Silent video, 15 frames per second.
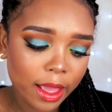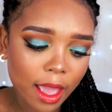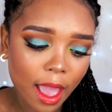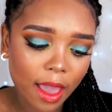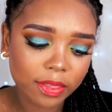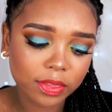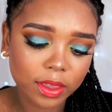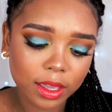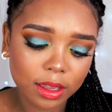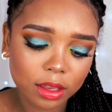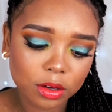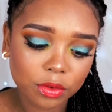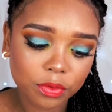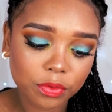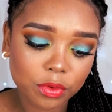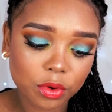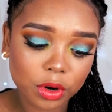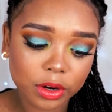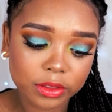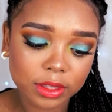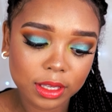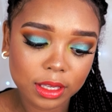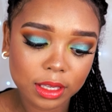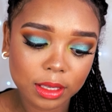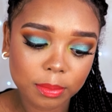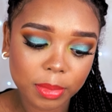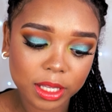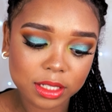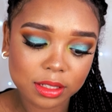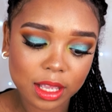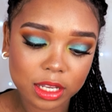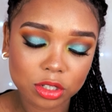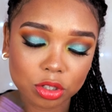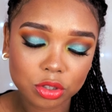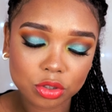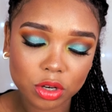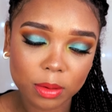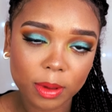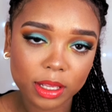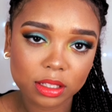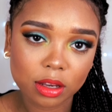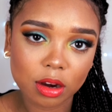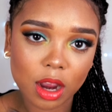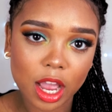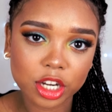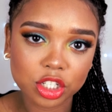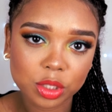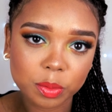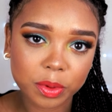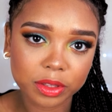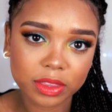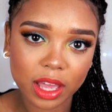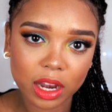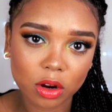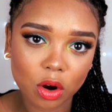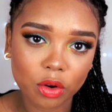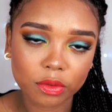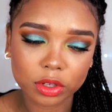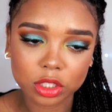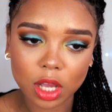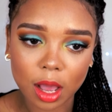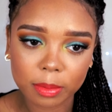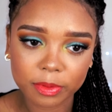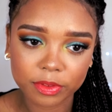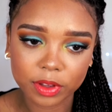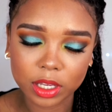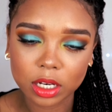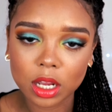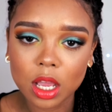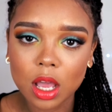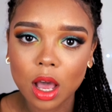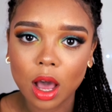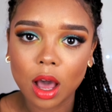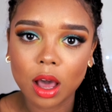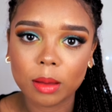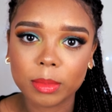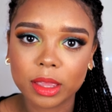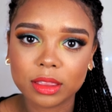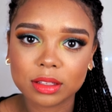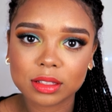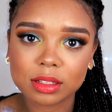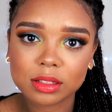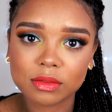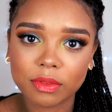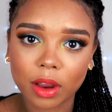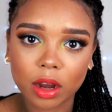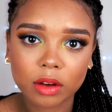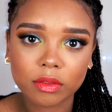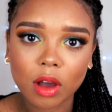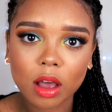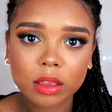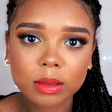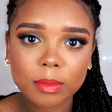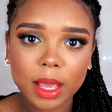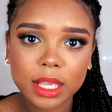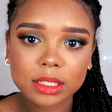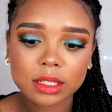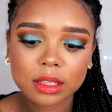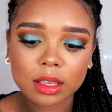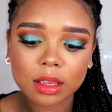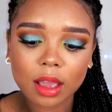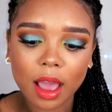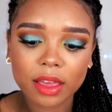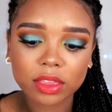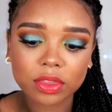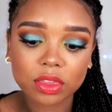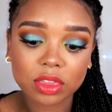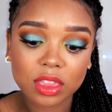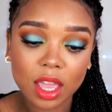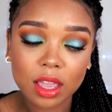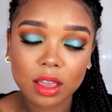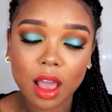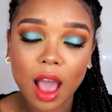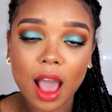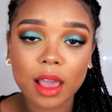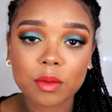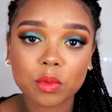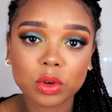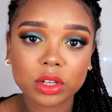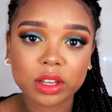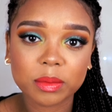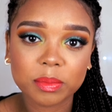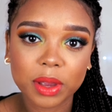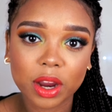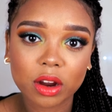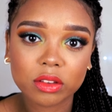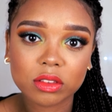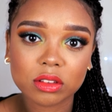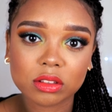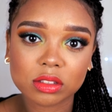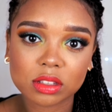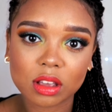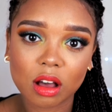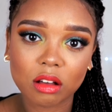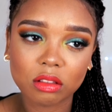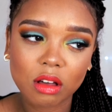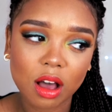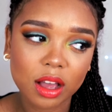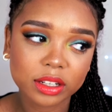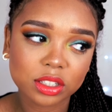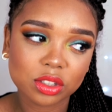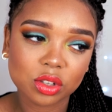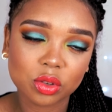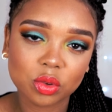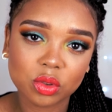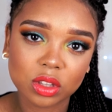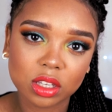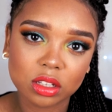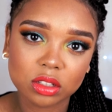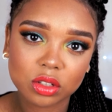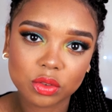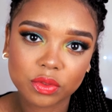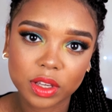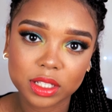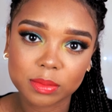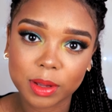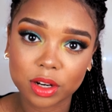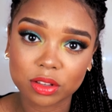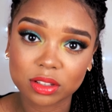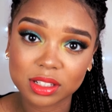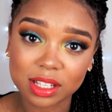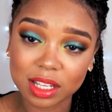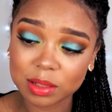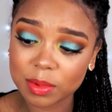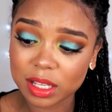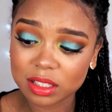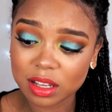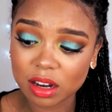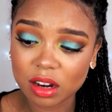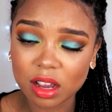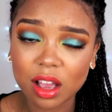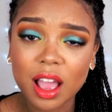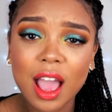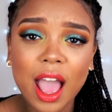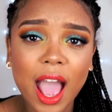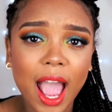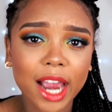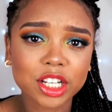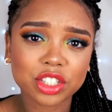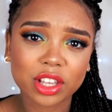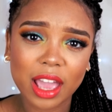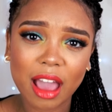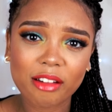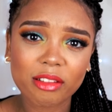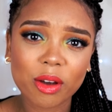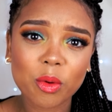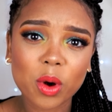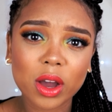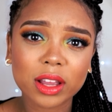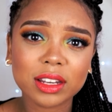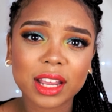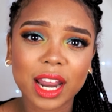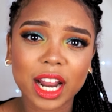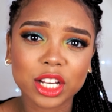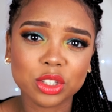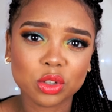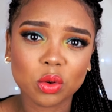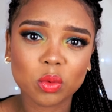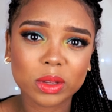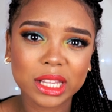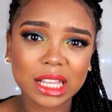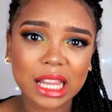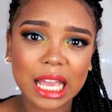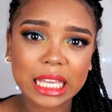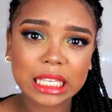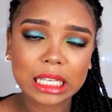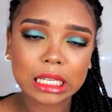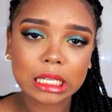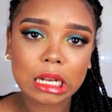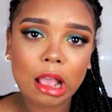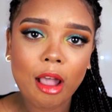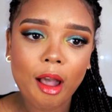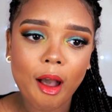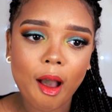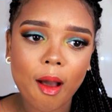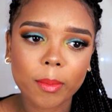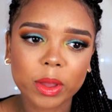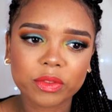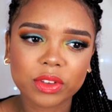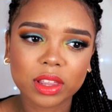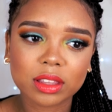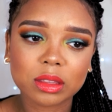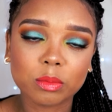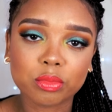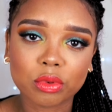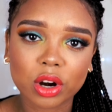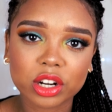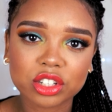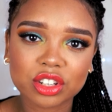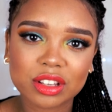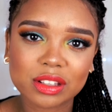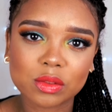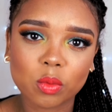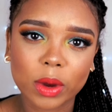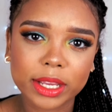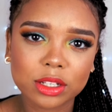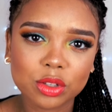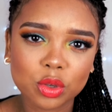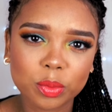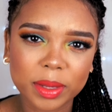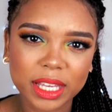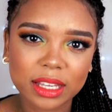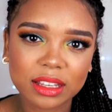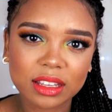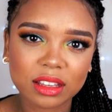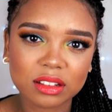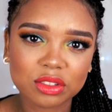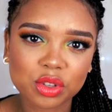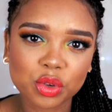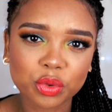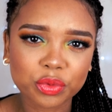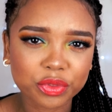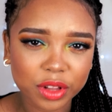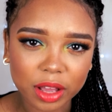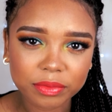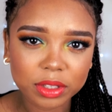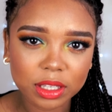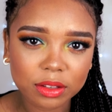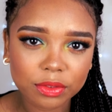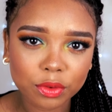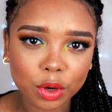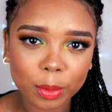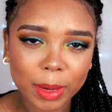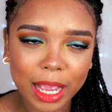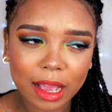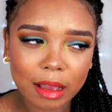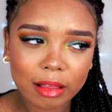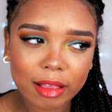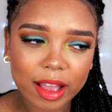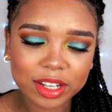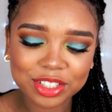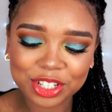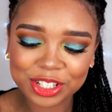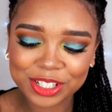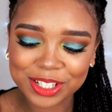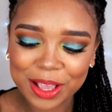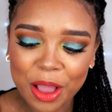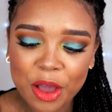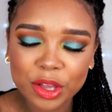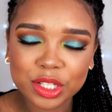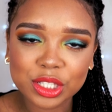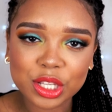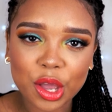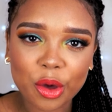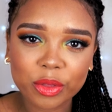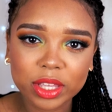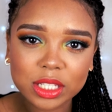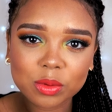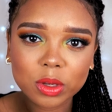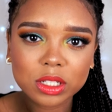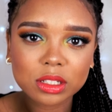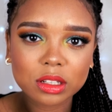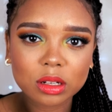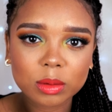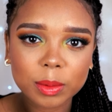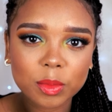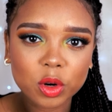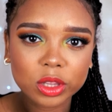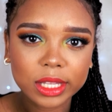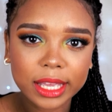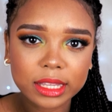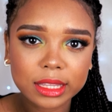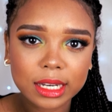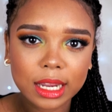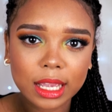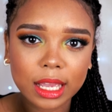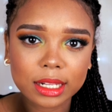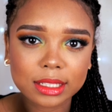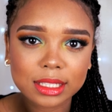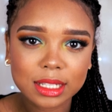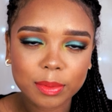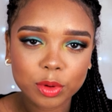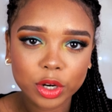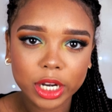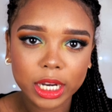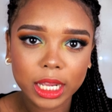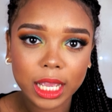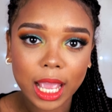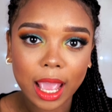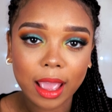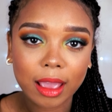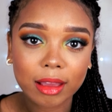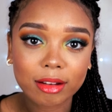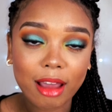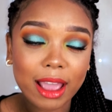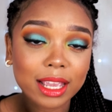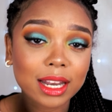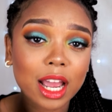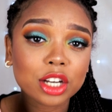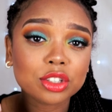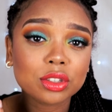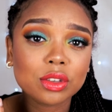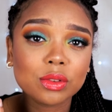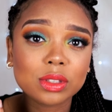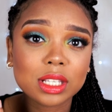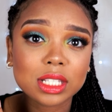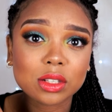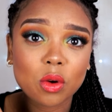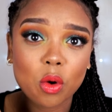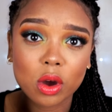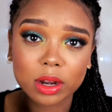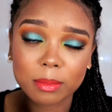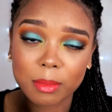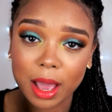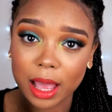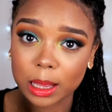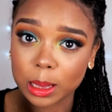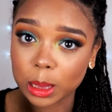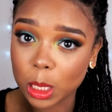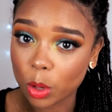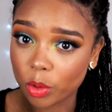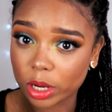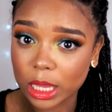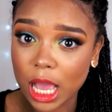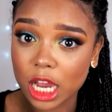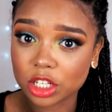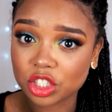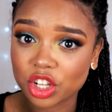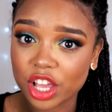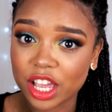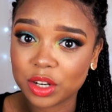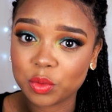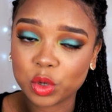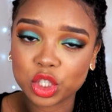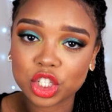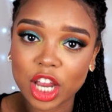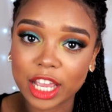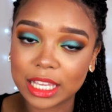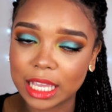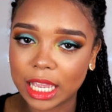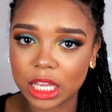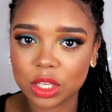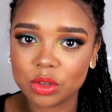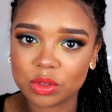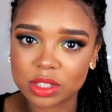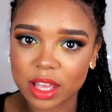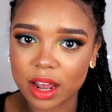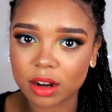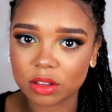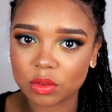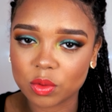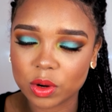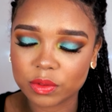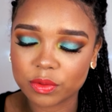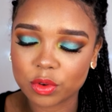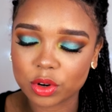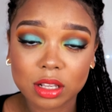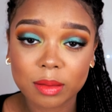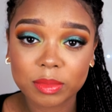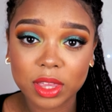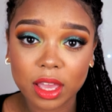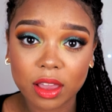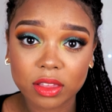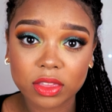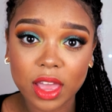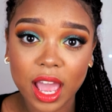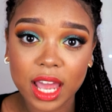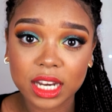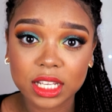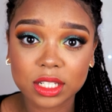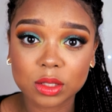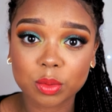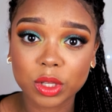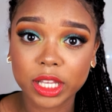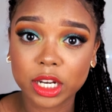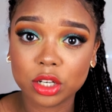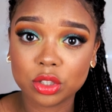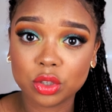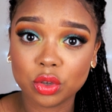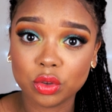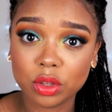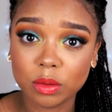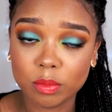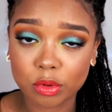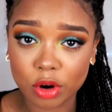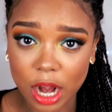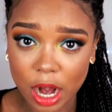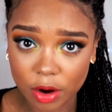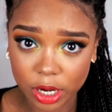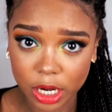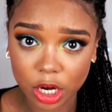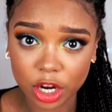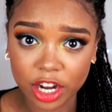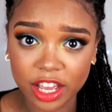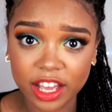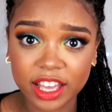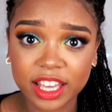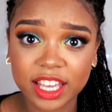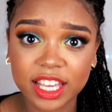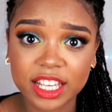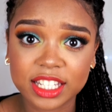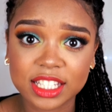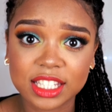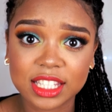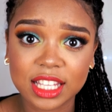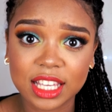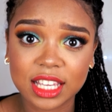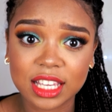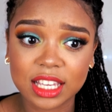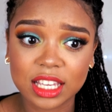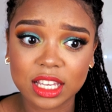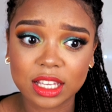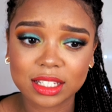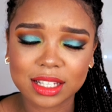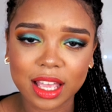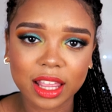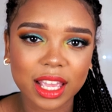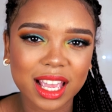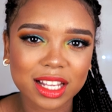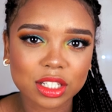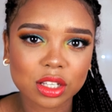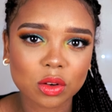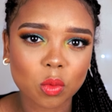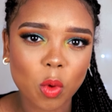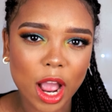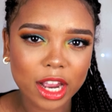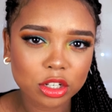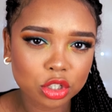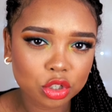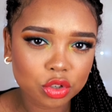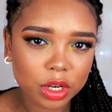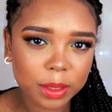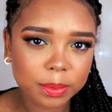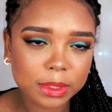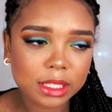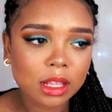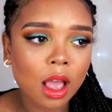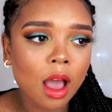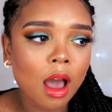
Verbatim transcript: And then for the Best Lash Extreme mascara, I just put that over top of it. And this is very volumizing. I think I would compare this a lot to the Too Faced Better Than Sex mascara. I actually have that one and I don't really like it. I feel like the brush is way too big and too fluffy for my eyelashes. So this one's a little bit more lengthening and separating, and I can actually use this on my lower lash line, which I can't use that other one for. Something that is related to the brow area is the Sally Hansen wax strips.